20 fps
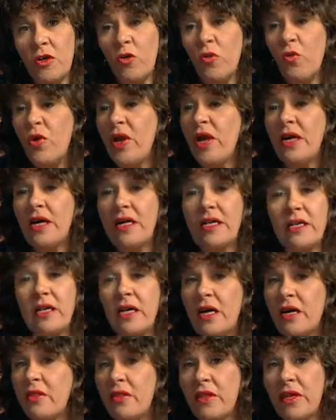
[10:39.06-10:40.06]
We are
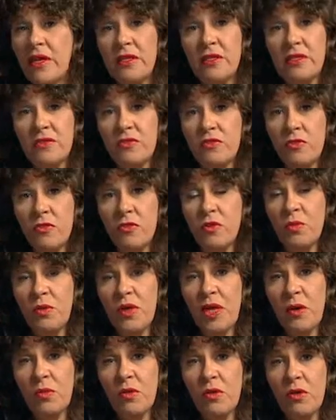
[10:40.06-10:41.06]
not there to fool
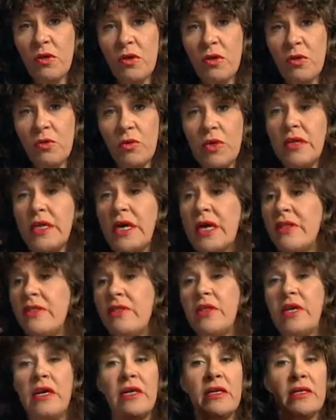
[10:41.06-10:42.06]
people. We're
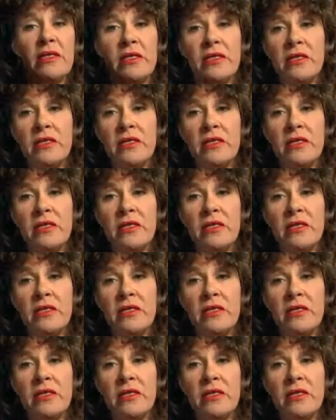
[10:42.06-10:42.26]
not there